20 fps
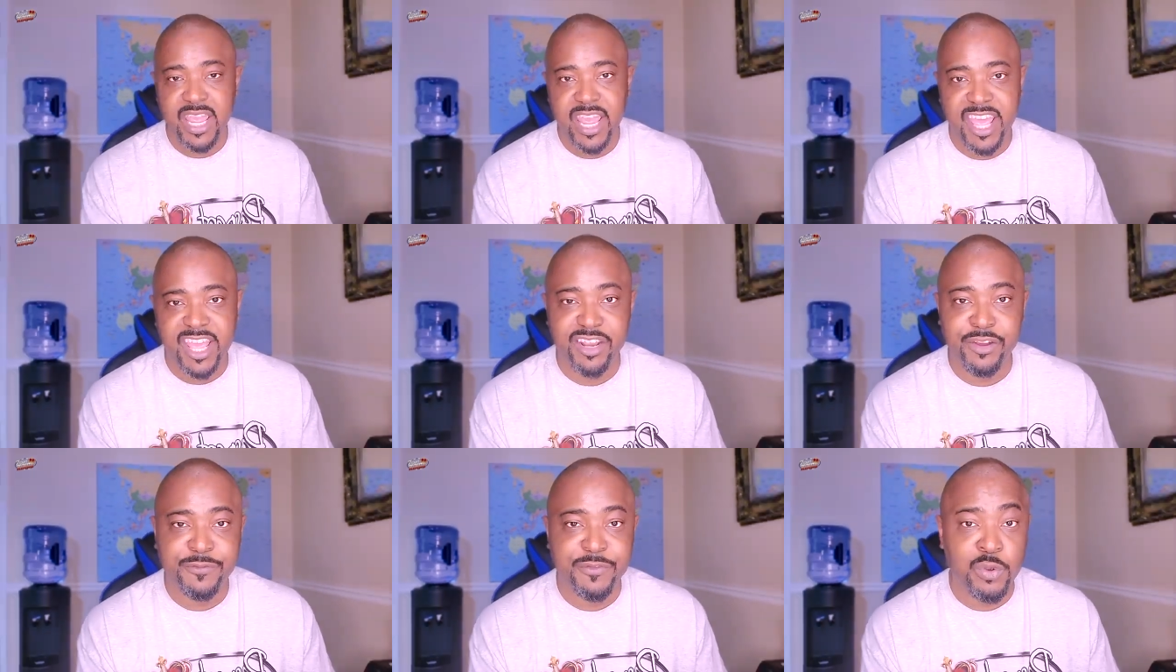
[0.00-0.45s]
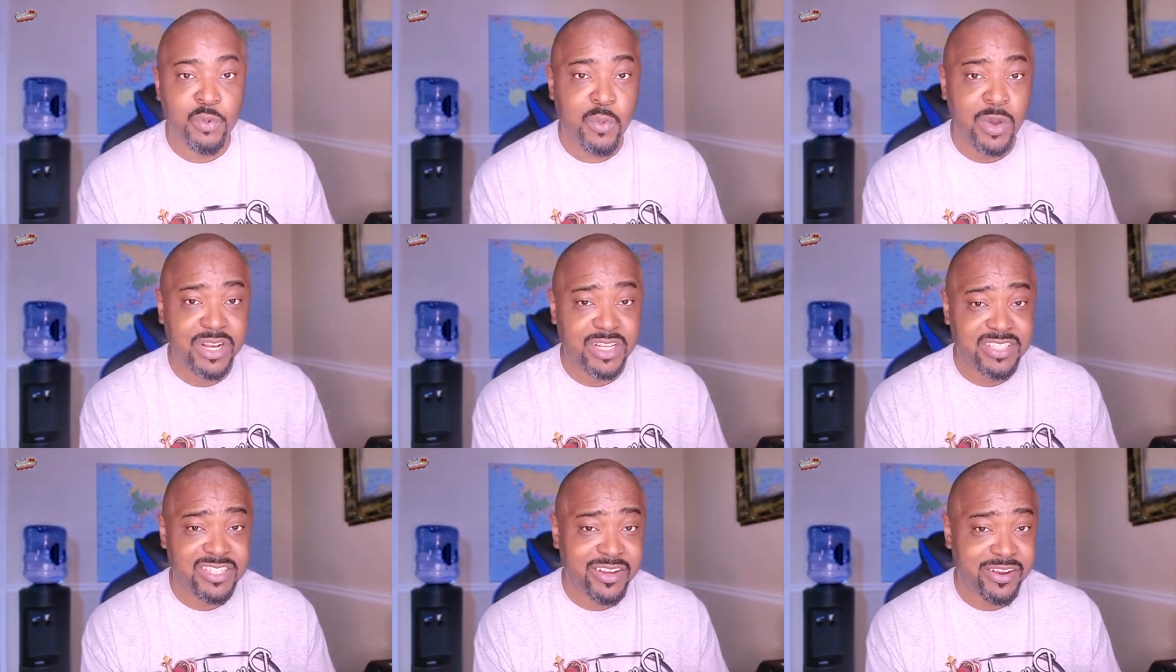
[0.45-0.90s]
And if you
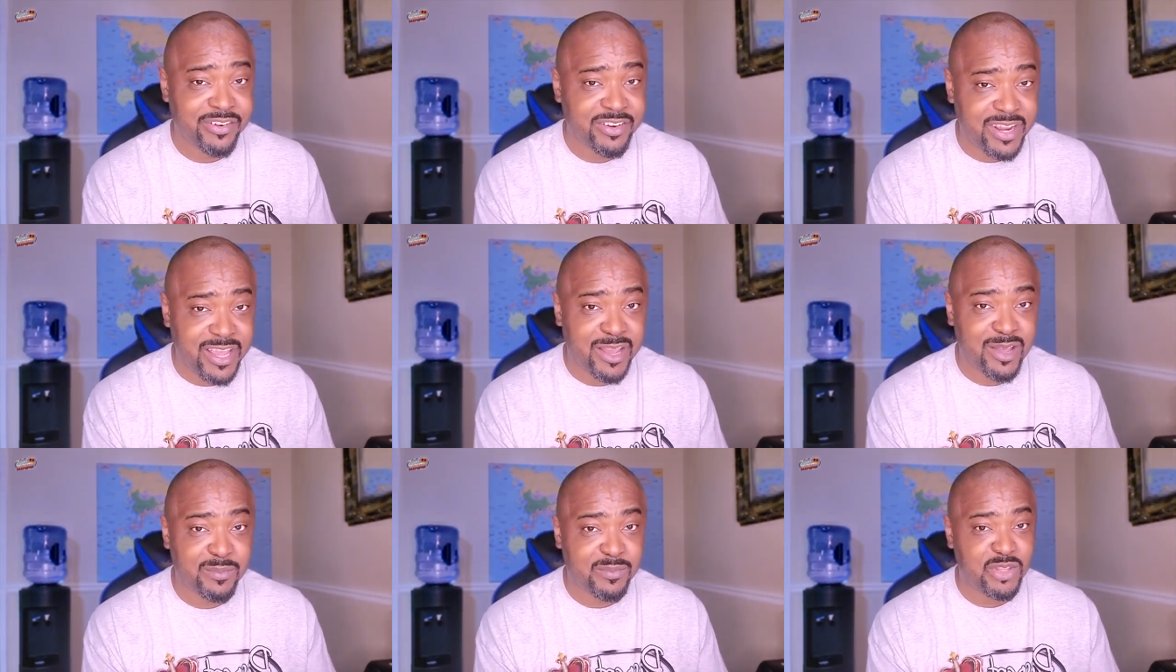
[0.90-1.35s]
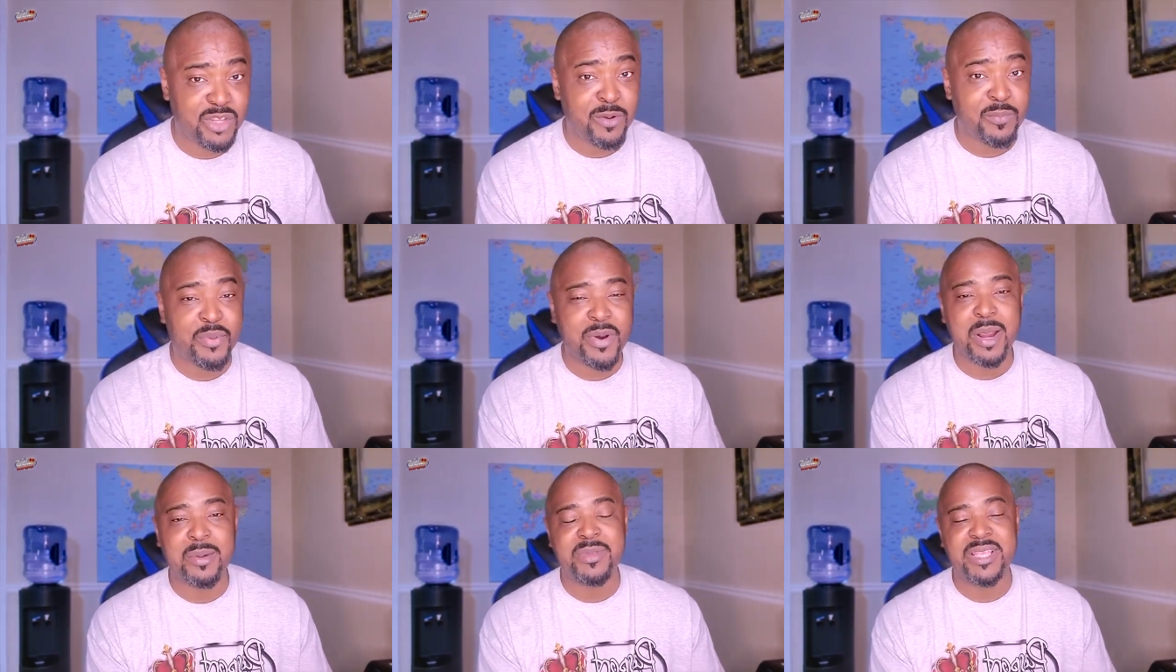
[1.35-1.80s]
want to turn up, you'll
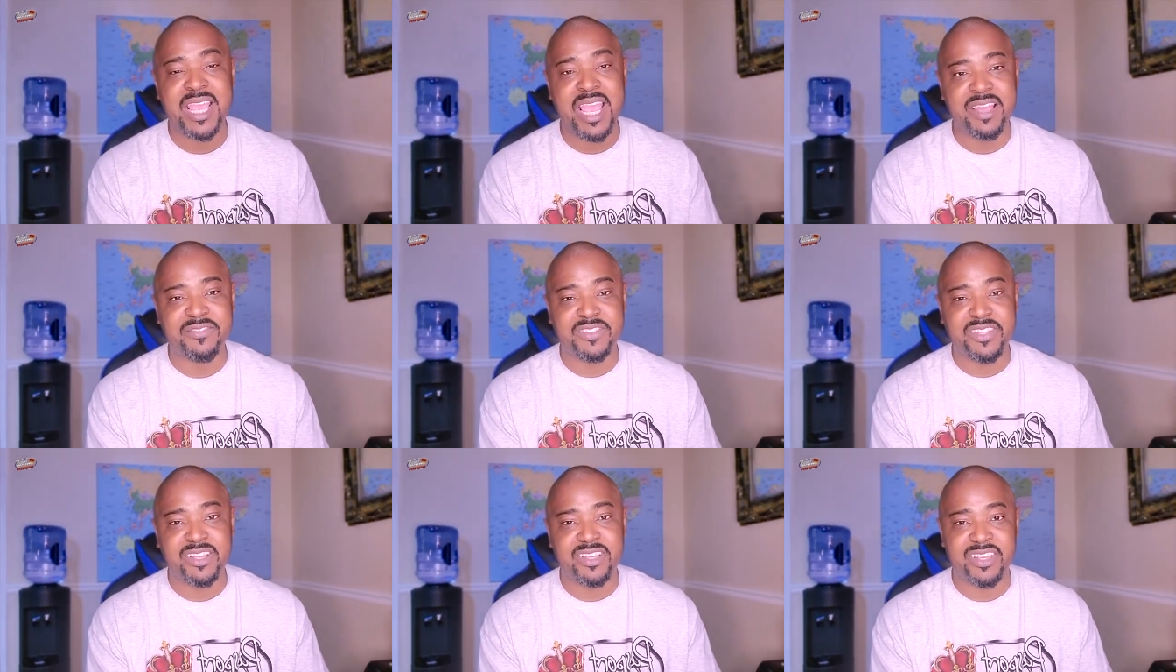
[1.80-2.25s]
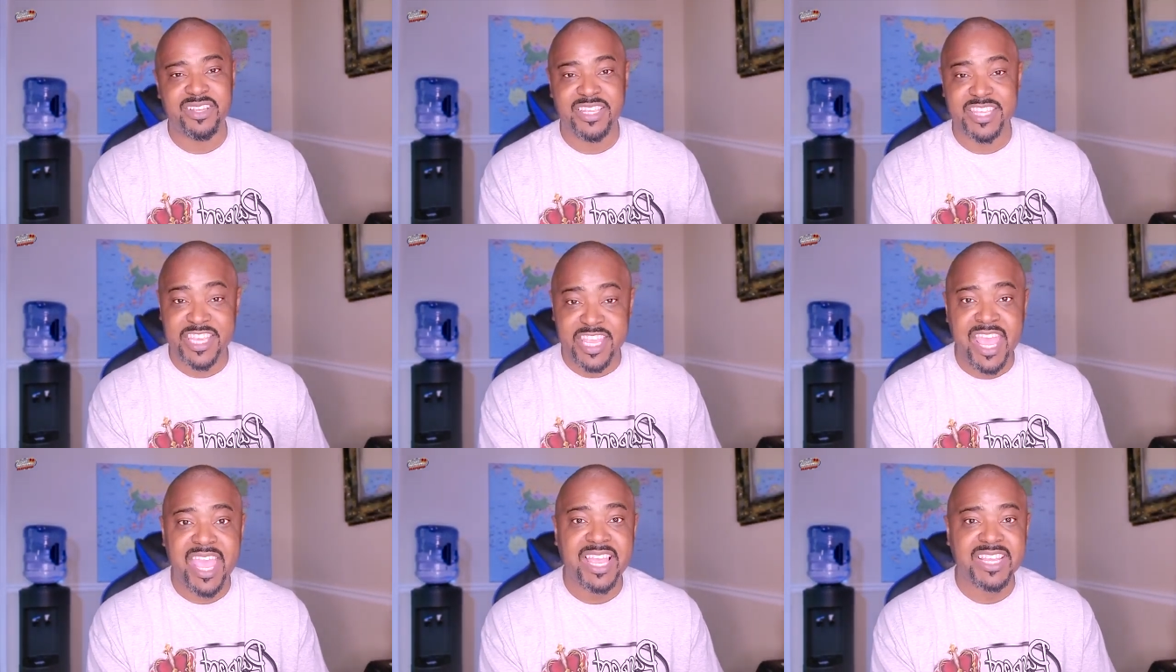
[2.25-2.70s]
probably have to
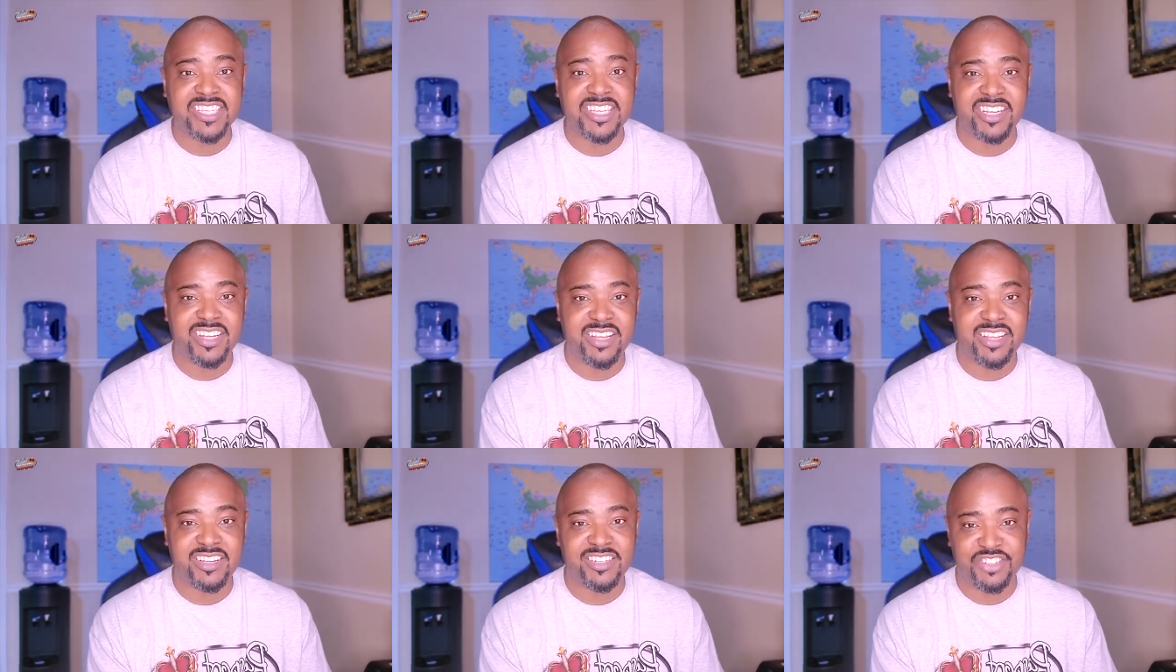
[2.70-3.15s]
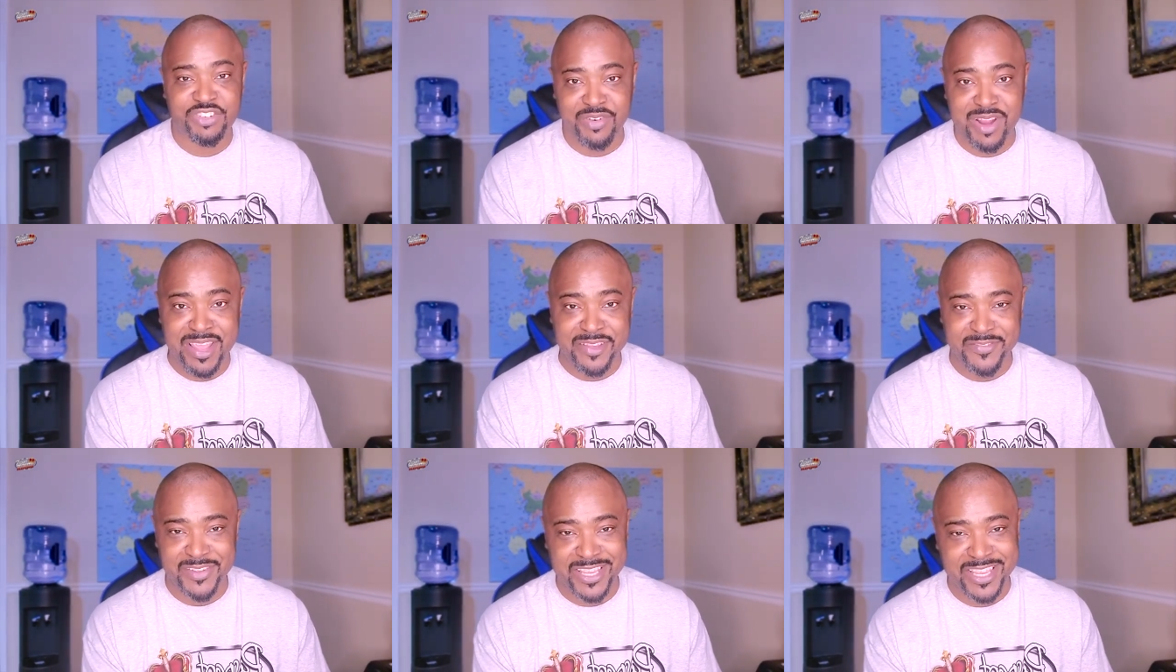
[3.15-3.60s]
catch a
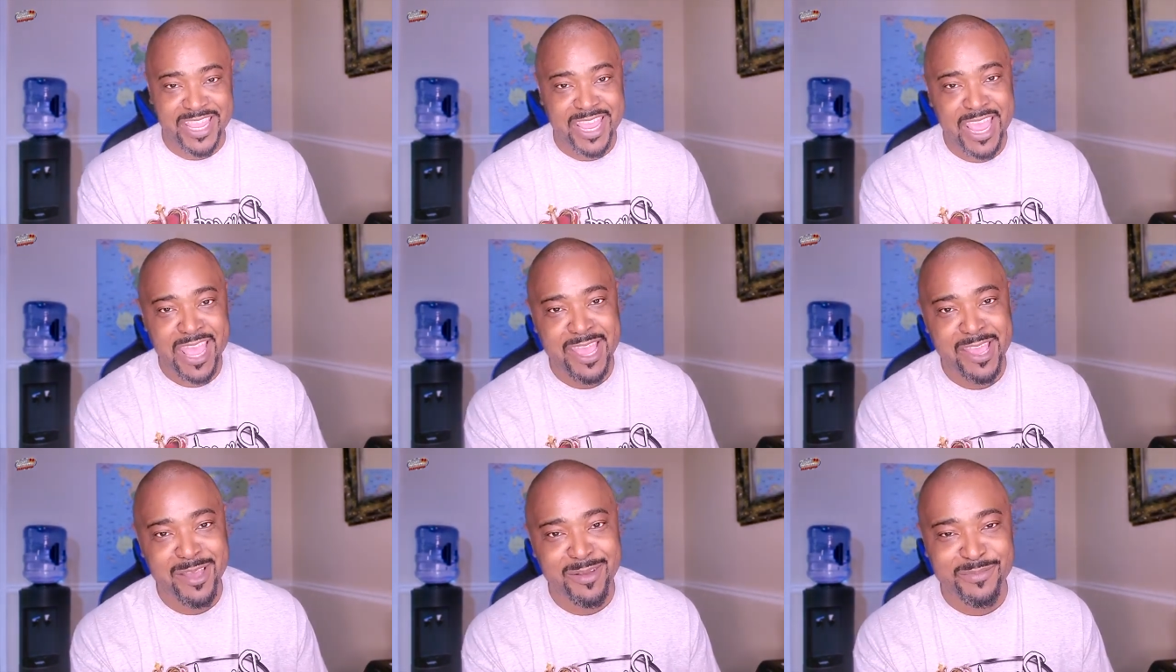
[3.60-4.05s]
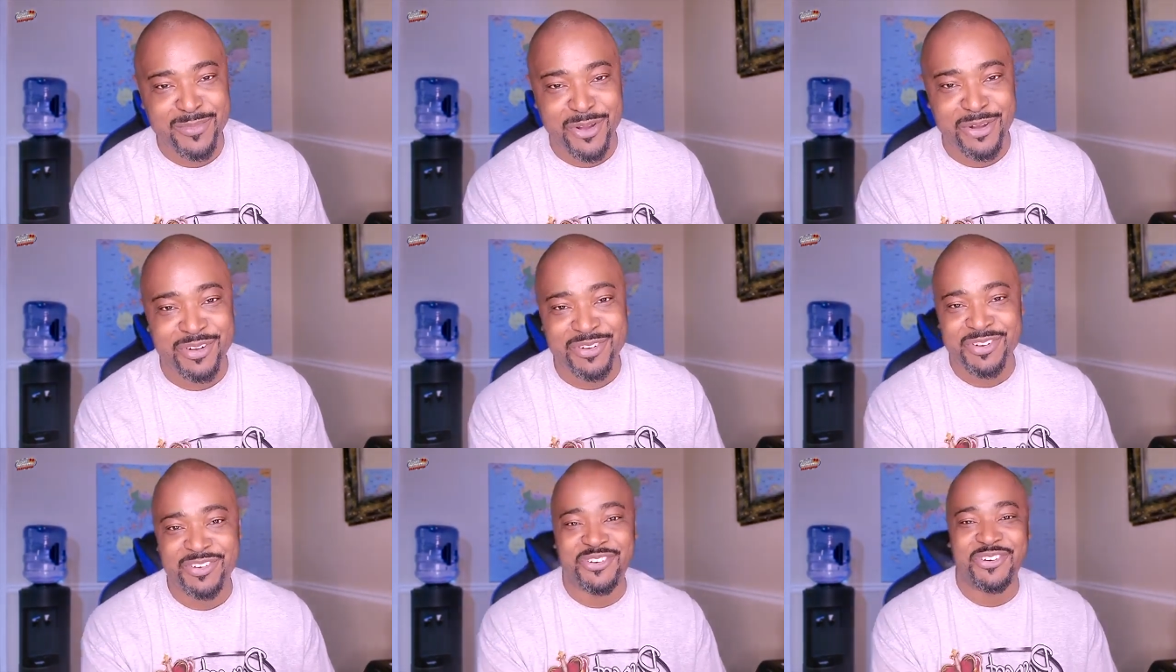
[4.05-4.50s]
driving cab
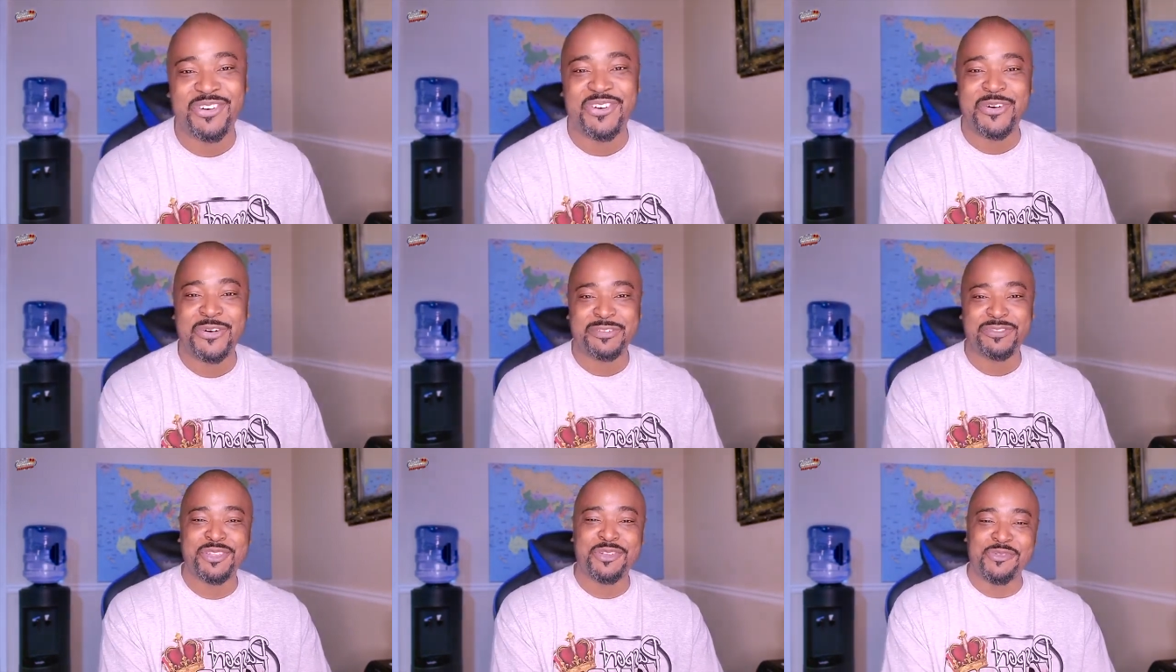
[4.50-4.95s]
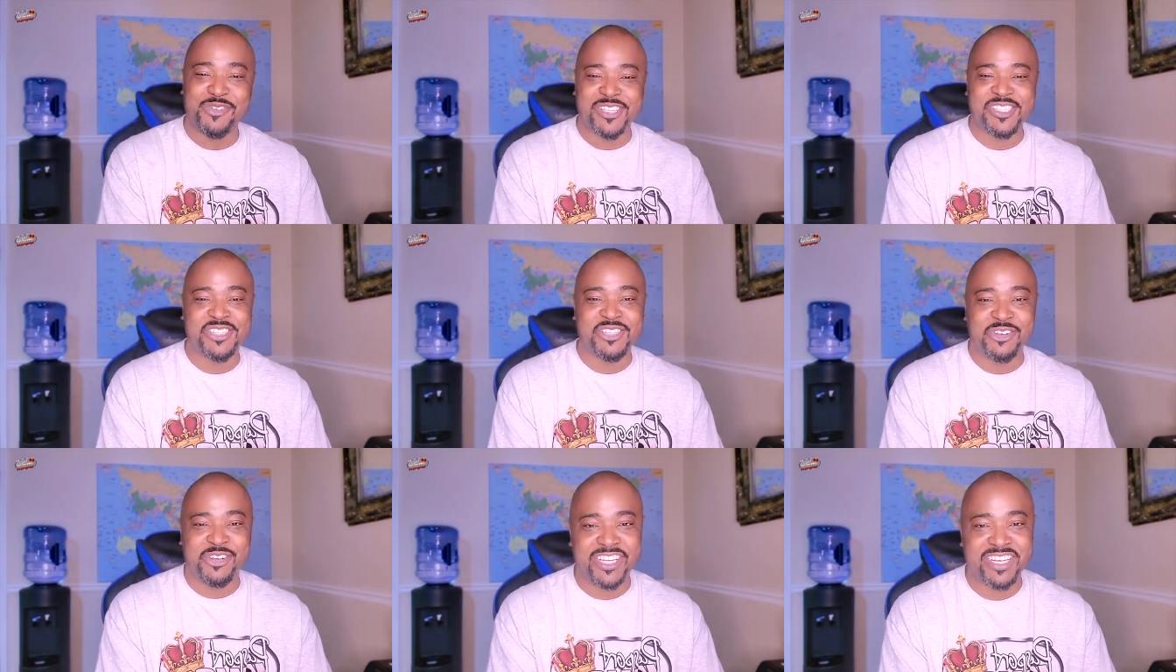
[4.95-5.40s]
off the
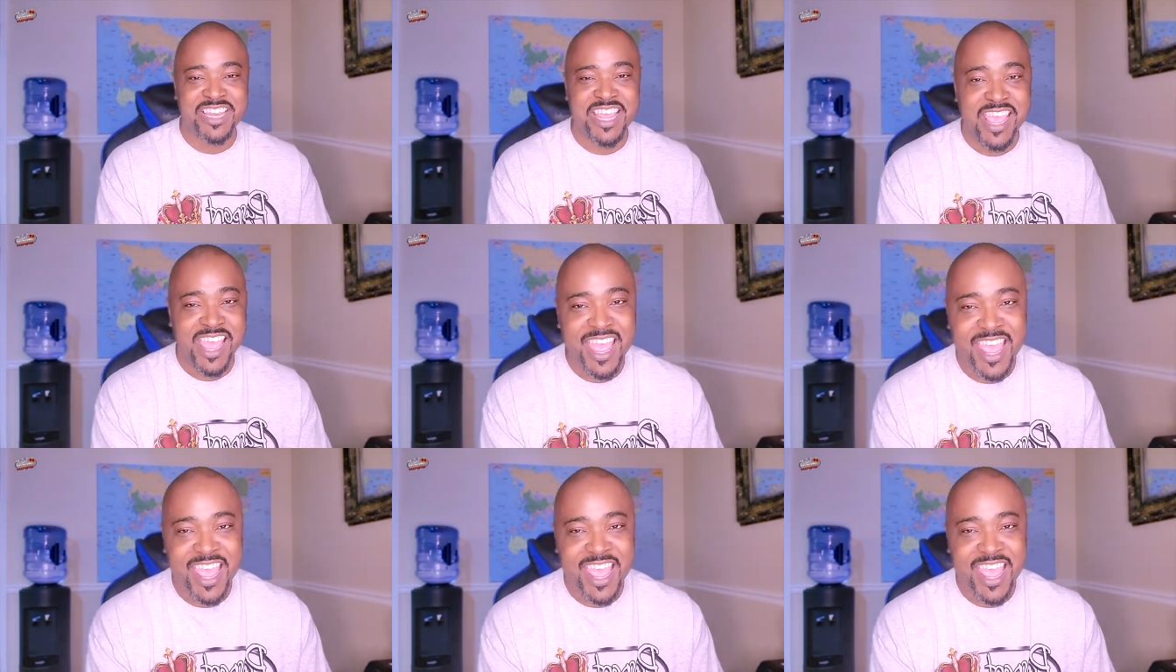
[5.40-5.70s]
resort.